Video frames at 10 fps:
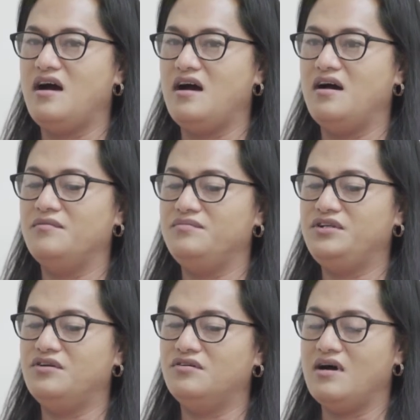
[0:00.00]

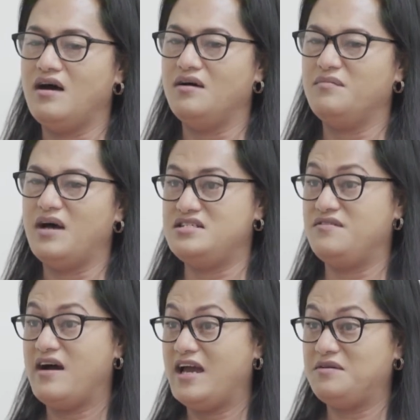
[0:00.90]
a
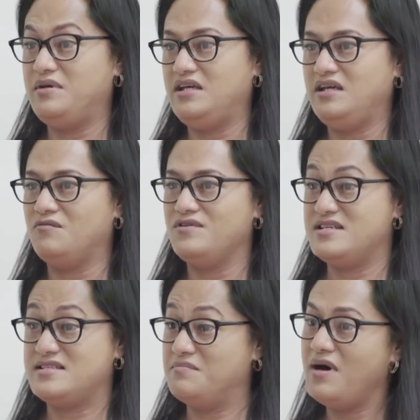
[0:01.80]
divine being, which
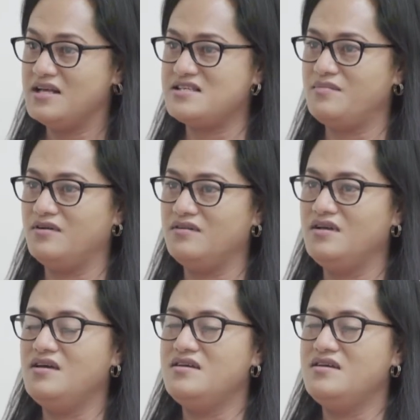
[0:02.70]
is impossible.